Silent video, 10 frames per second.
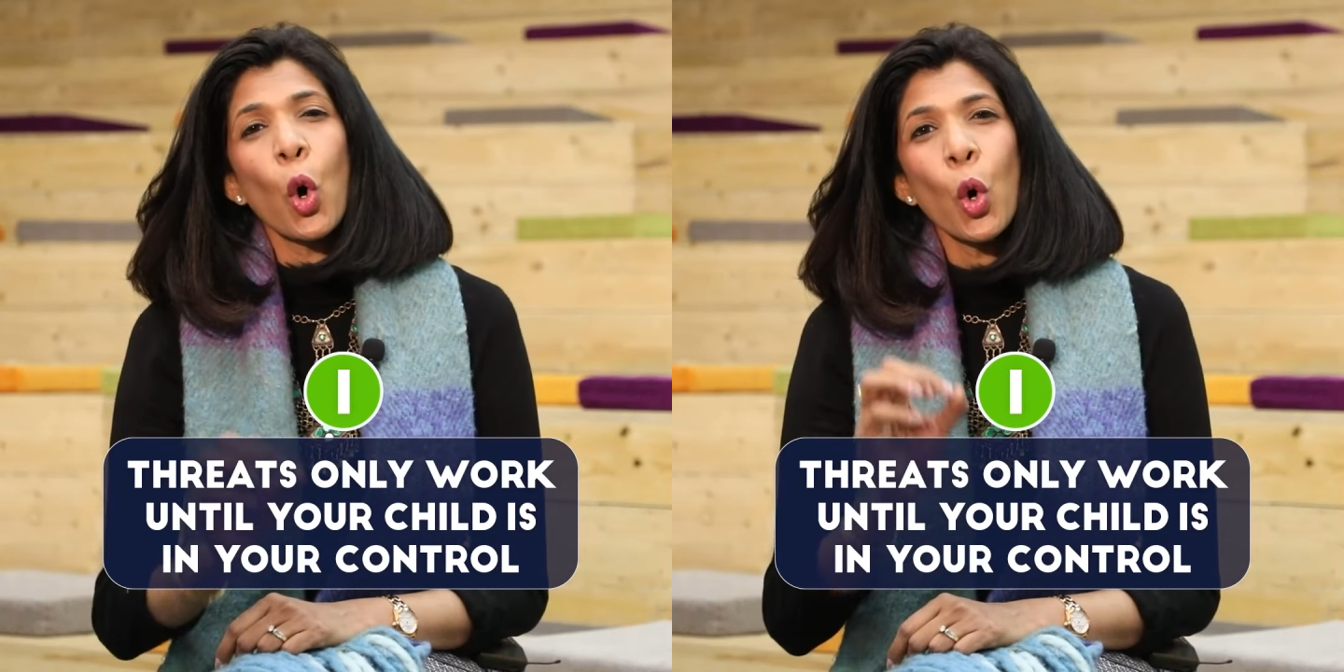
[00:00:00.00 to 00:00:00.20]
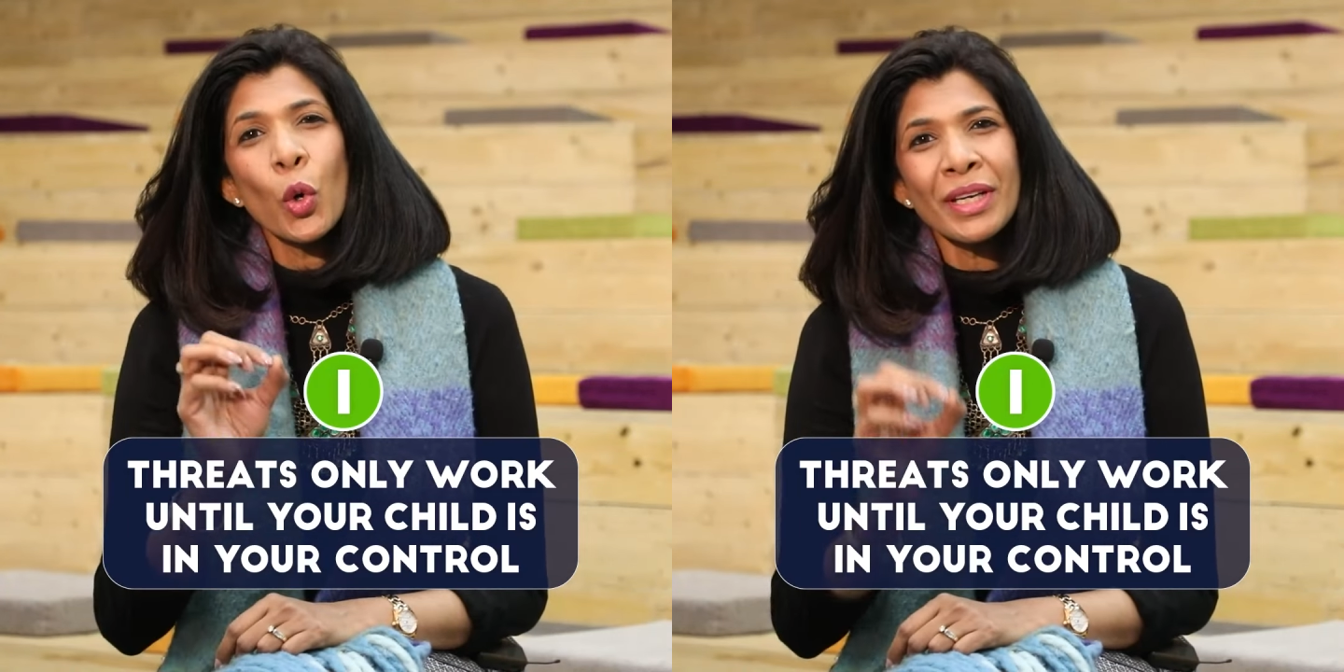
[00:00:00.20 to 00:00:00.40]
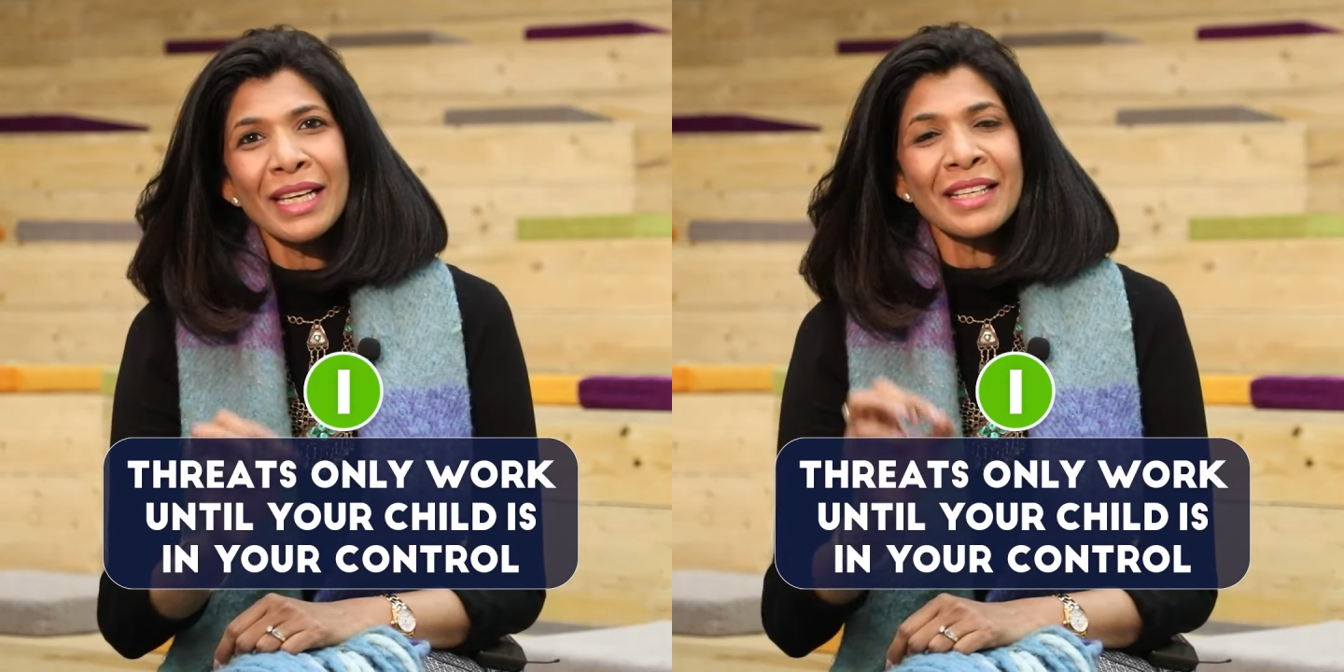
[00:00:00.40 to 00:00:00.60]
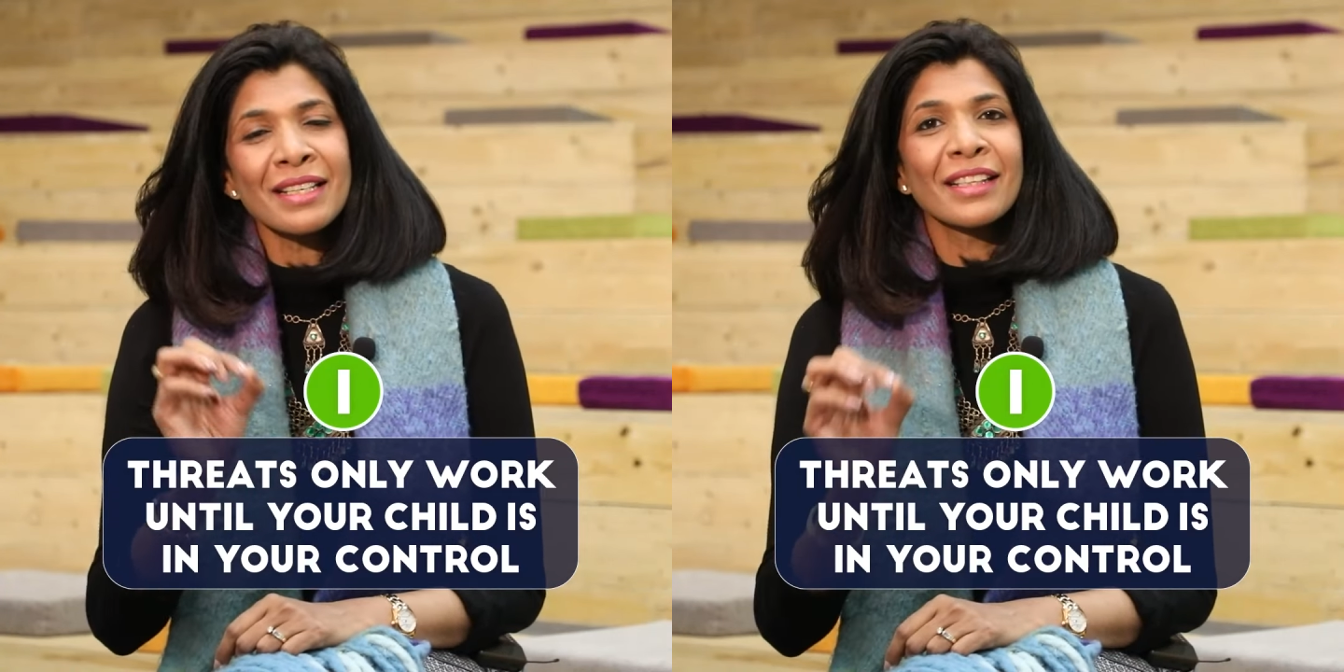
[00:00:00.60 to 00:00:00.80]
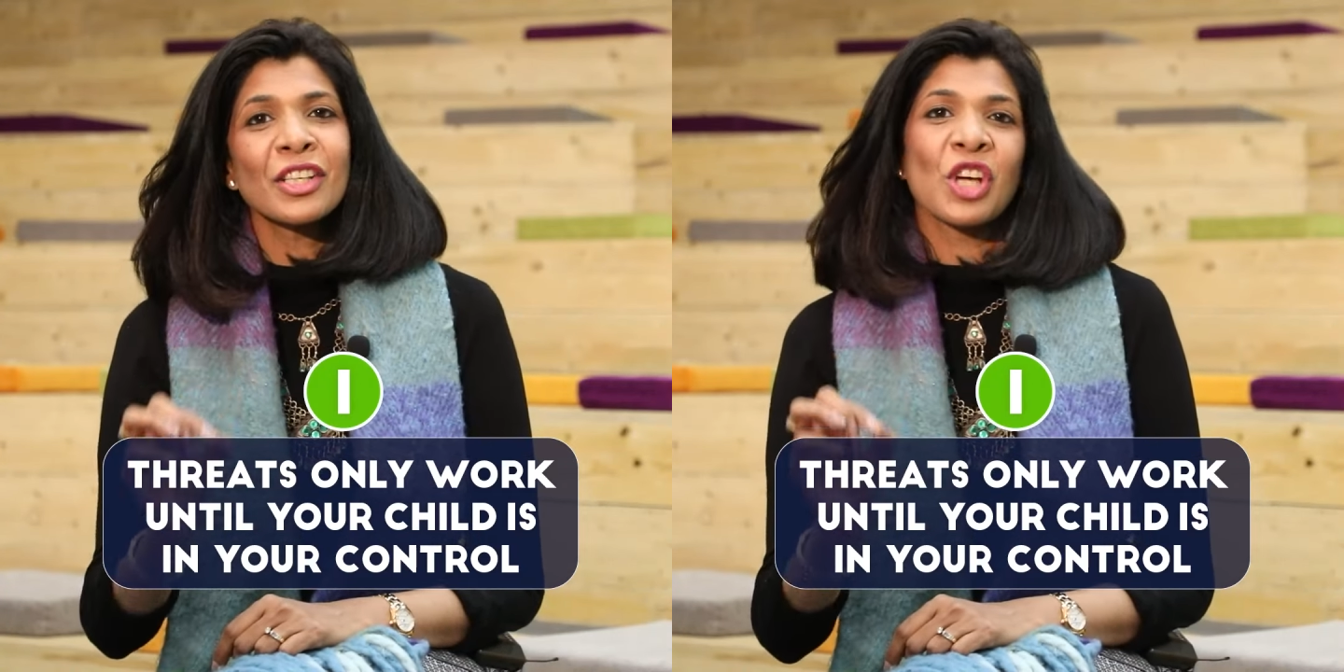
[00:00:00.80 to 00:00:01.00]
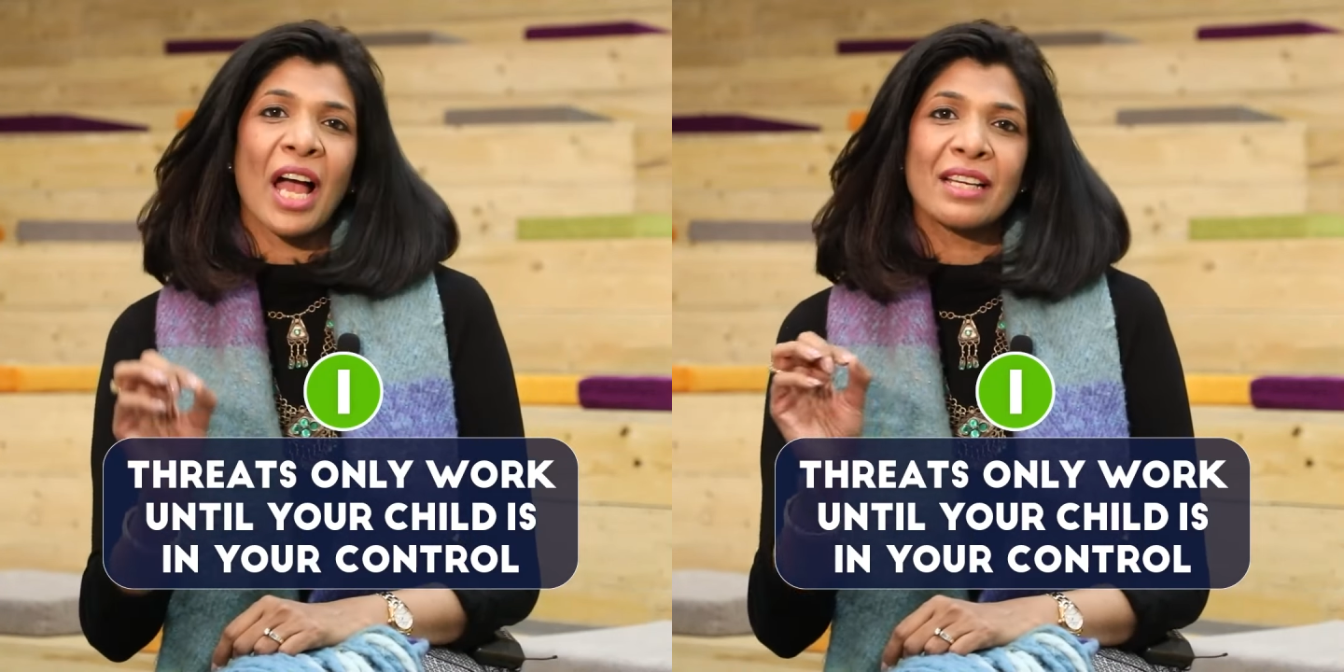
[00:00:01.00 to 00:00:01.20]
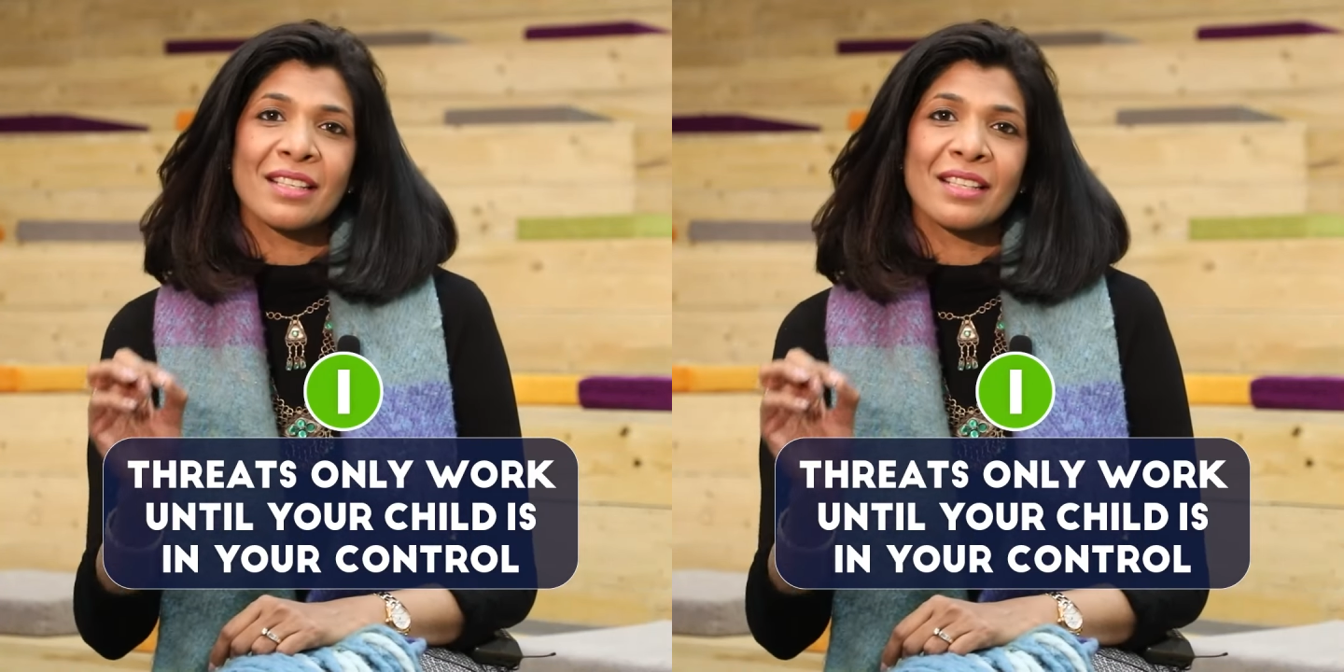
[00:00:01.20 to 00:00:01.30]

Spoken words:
only till the child